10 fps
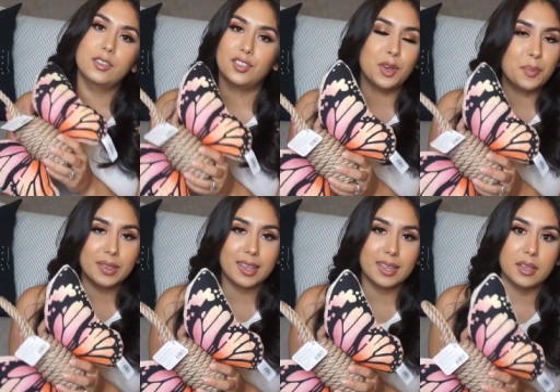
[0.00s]
just
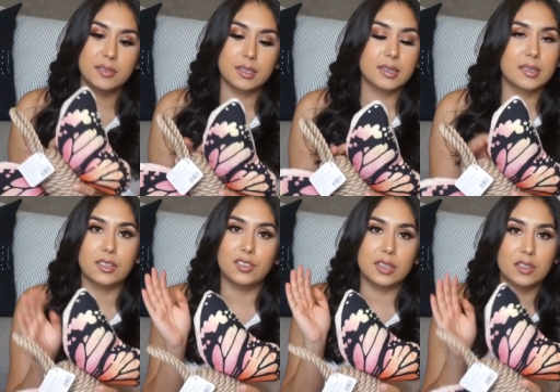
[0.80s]
hoping that he loves it because I
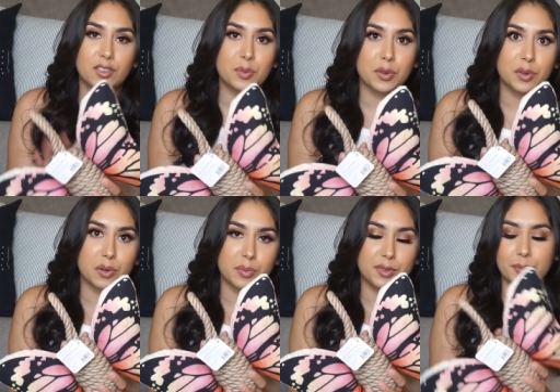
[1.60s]
just think it's super
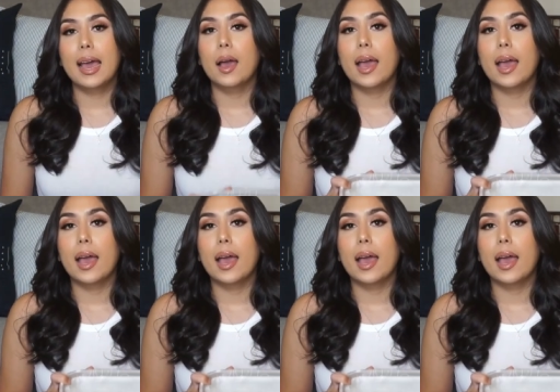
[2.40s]
adorable.